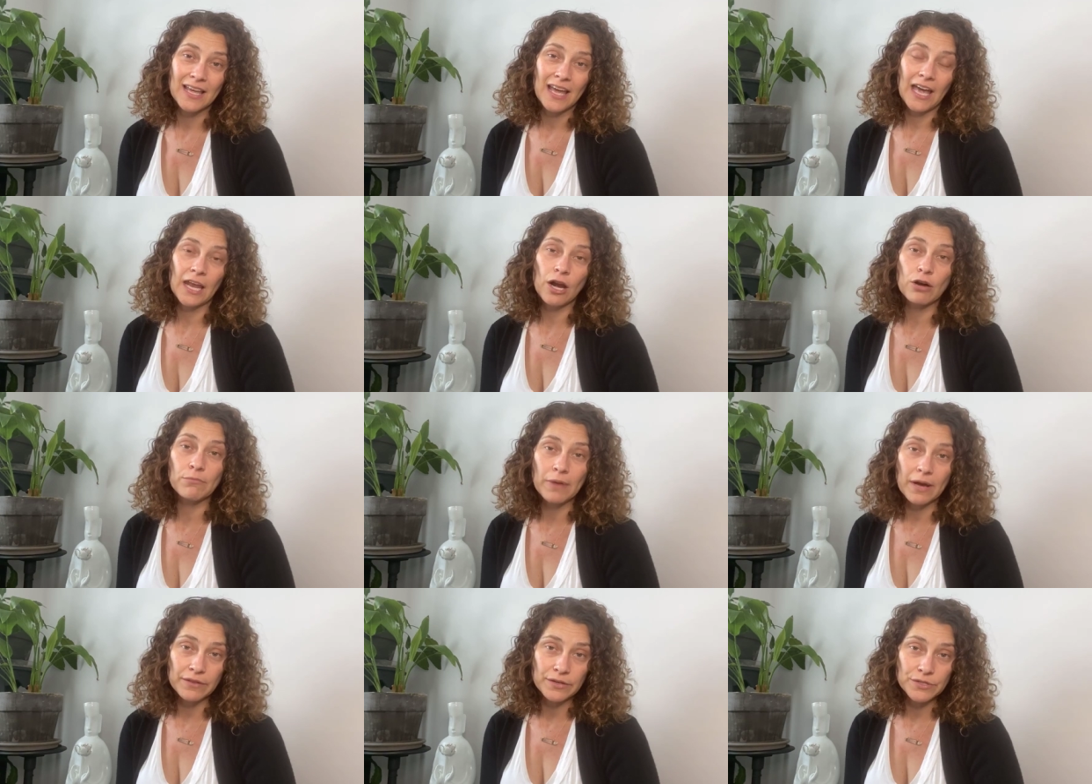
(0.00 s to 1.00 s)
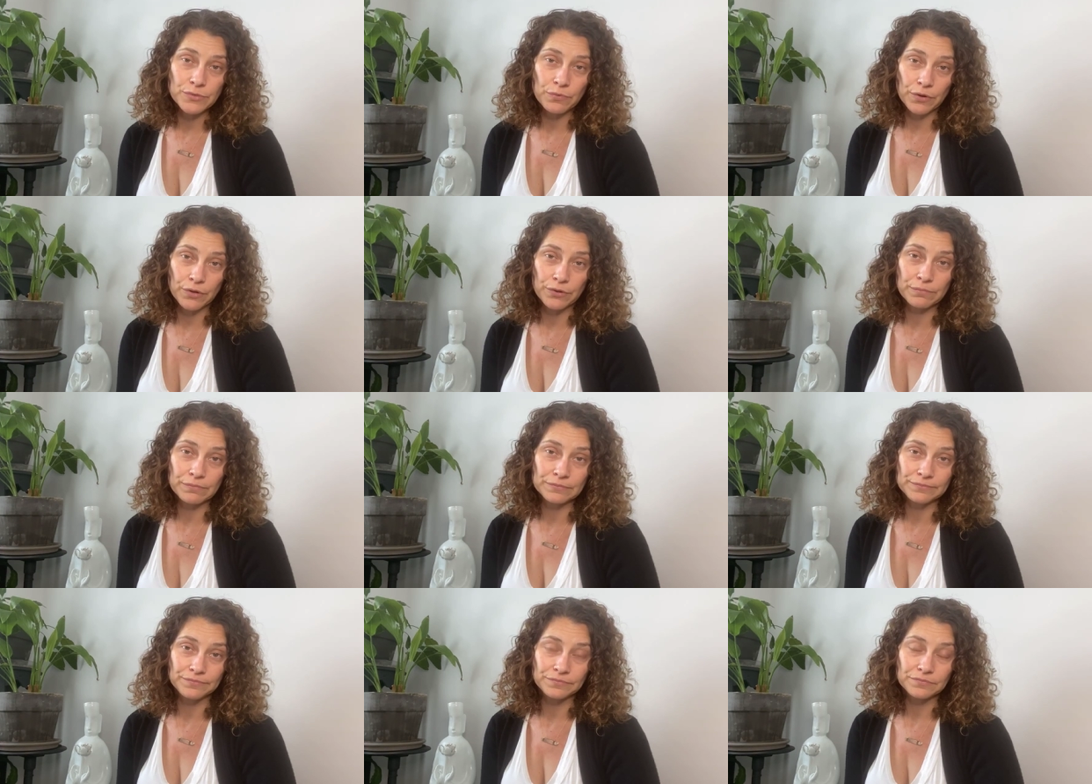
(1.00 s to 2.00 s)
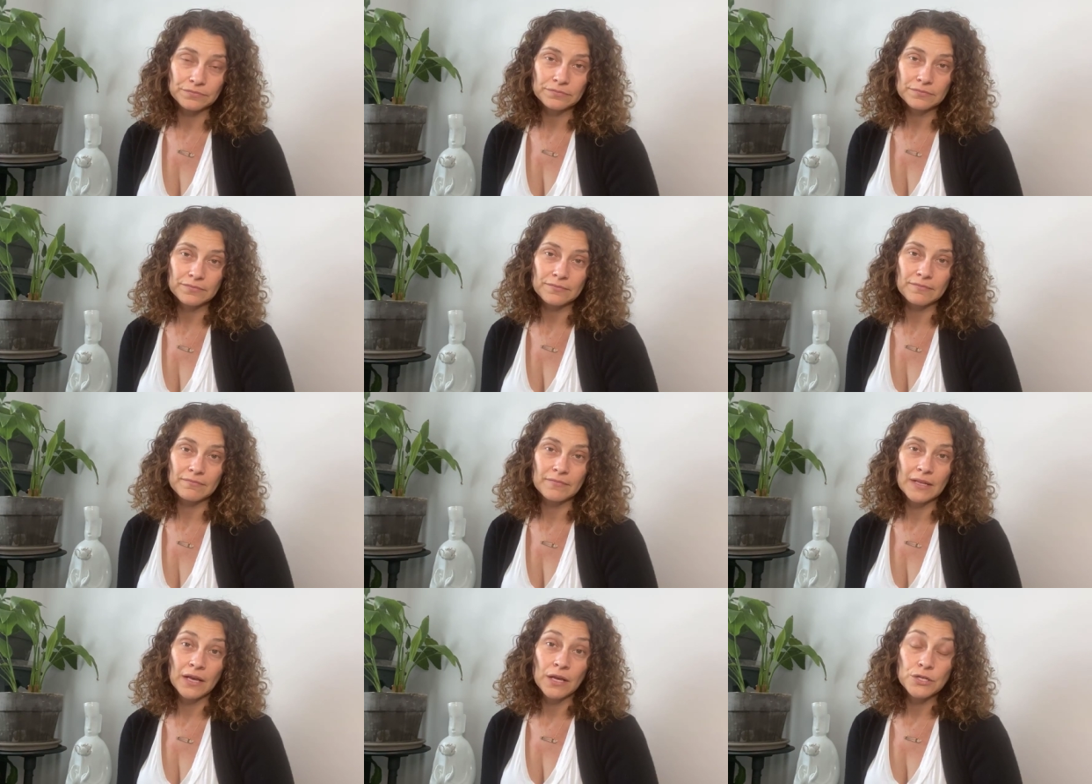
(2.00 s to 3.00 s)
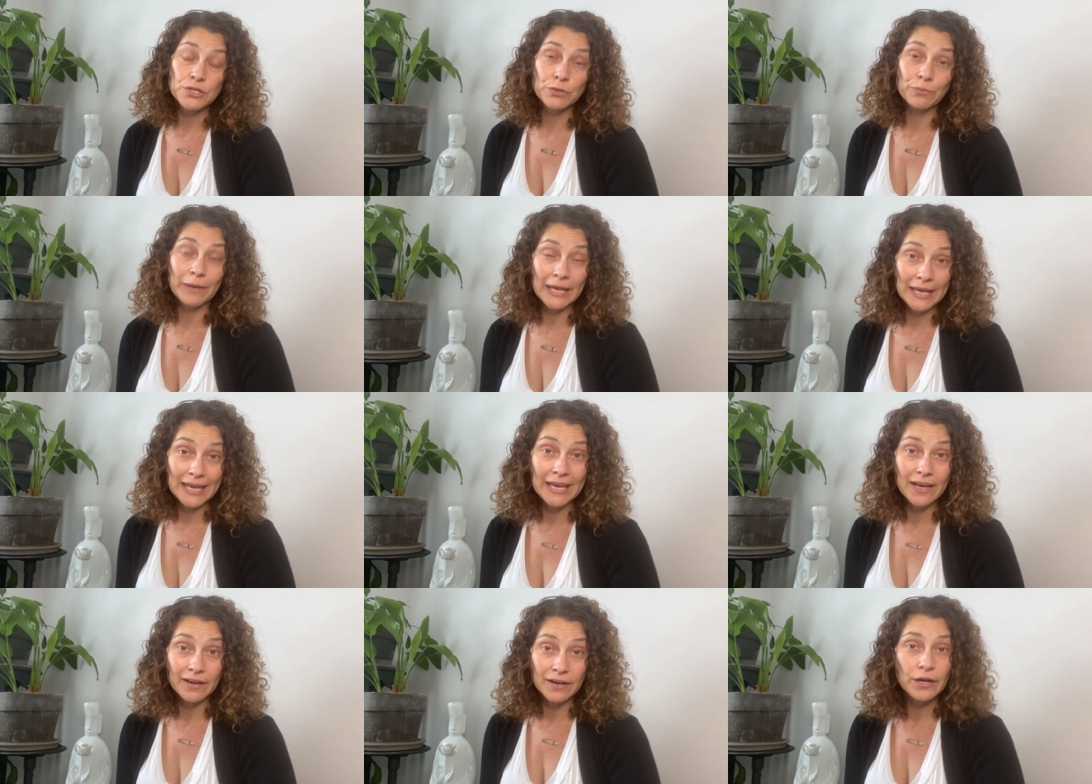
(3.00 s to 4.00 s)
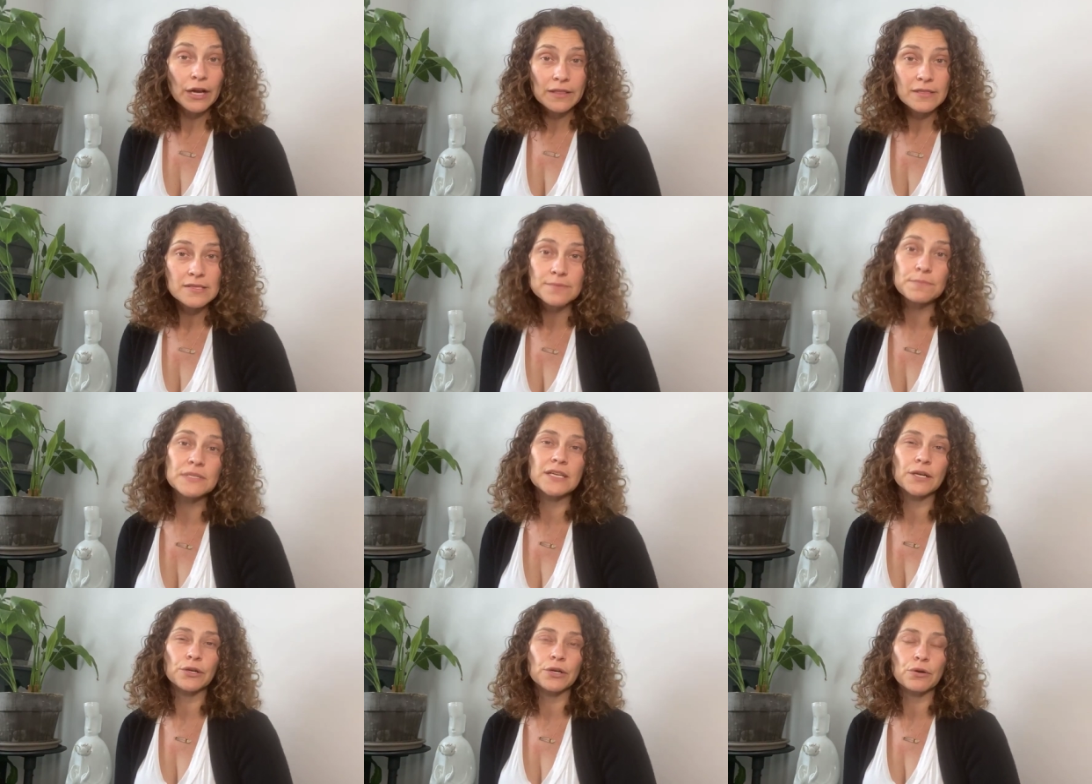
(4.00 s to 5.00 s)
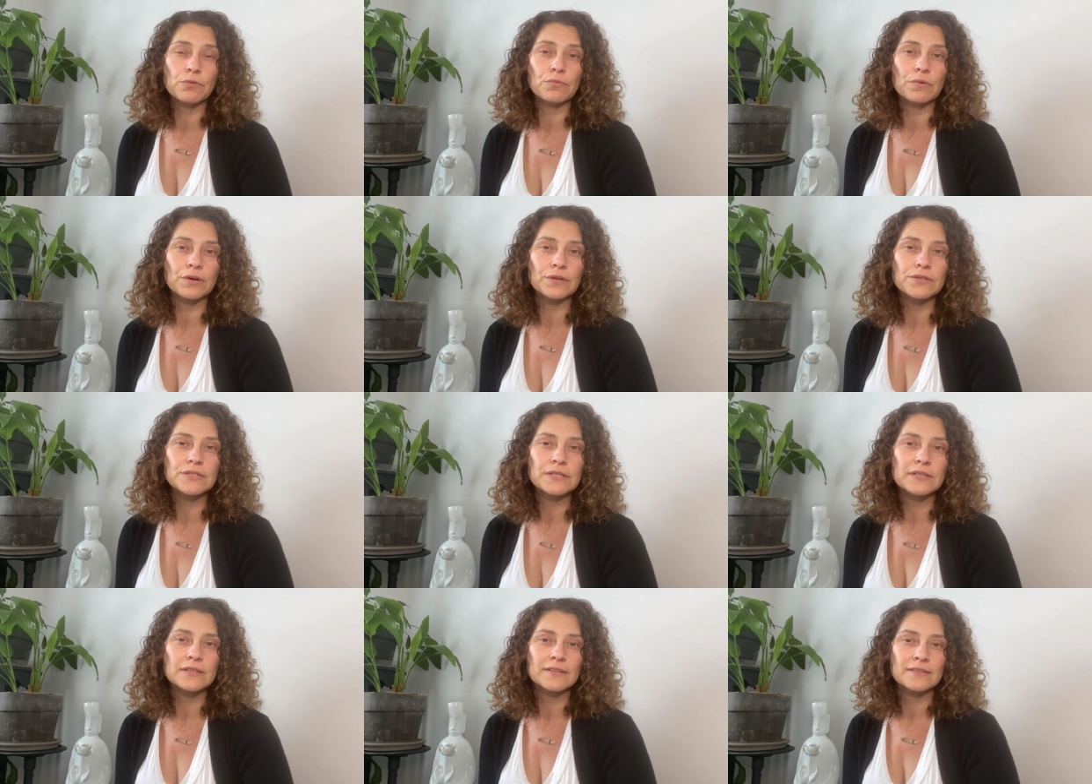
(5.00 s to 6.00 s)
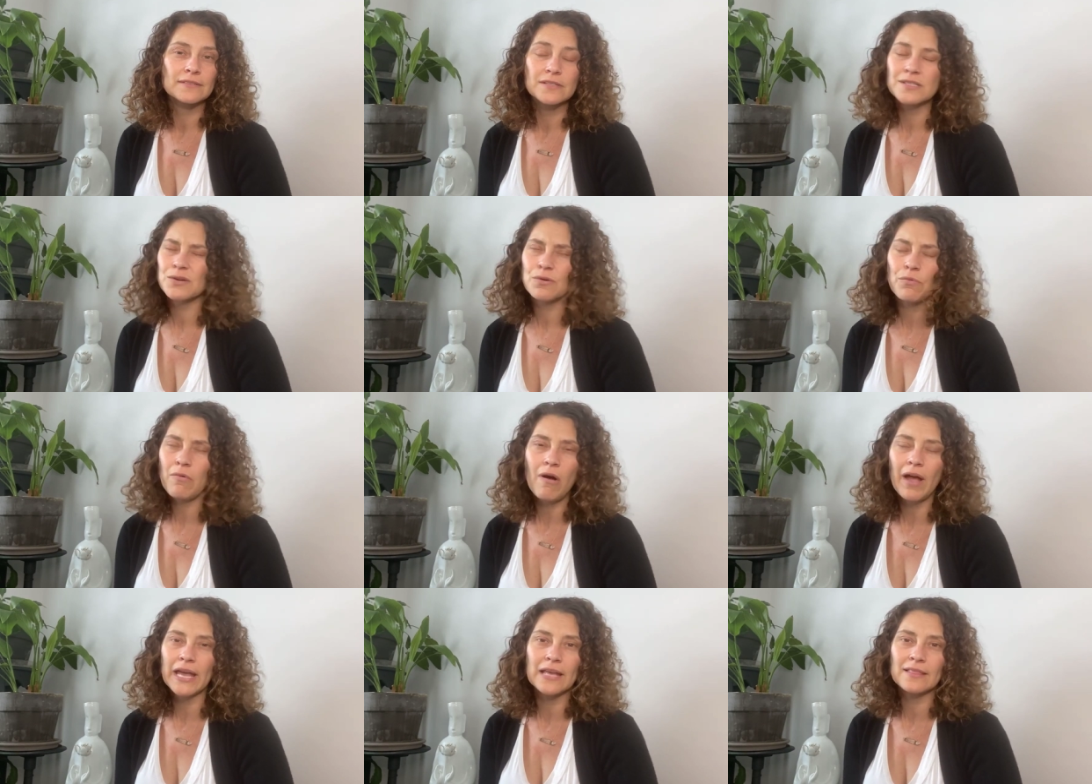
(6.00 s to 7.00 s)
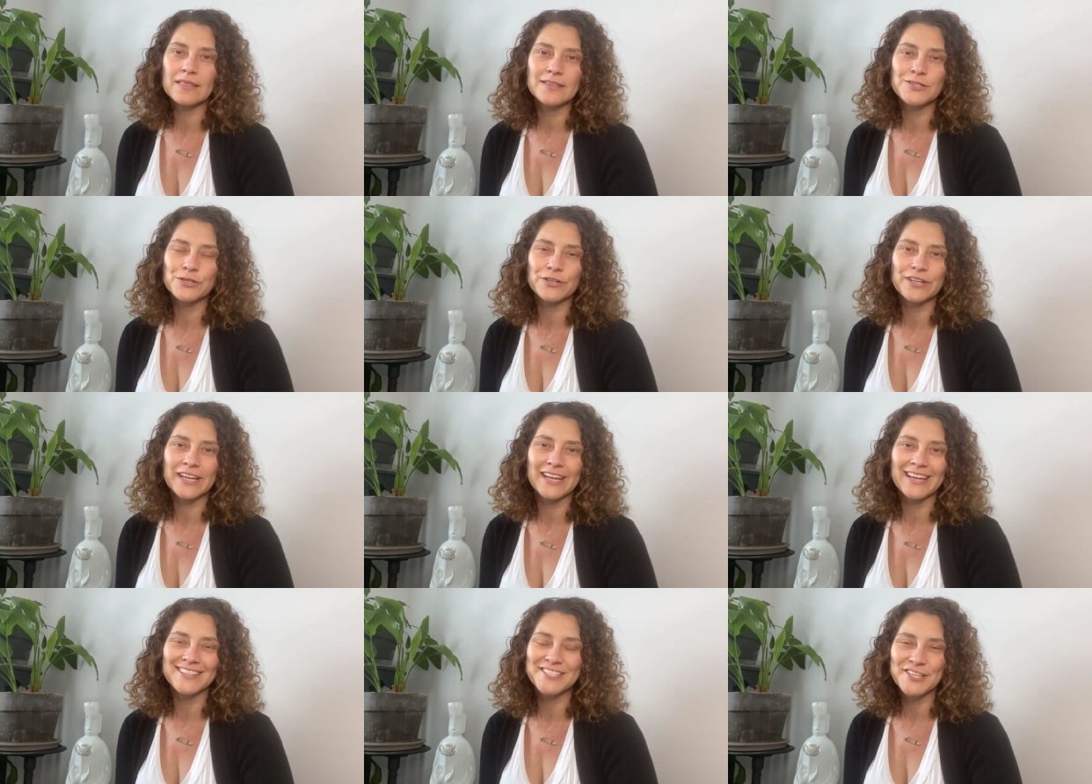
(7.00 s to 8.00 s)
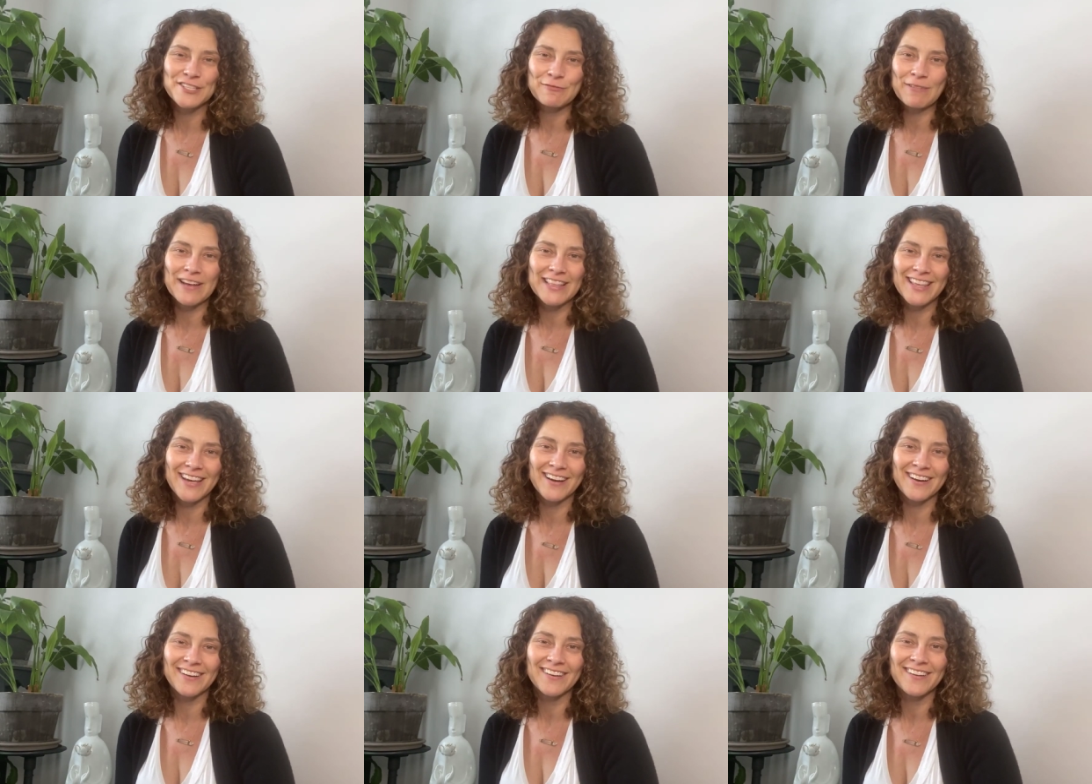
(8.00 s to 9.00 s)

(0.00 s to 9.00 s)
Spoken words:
in our mother's womb to being here in this material world, it's quite the journey just right there.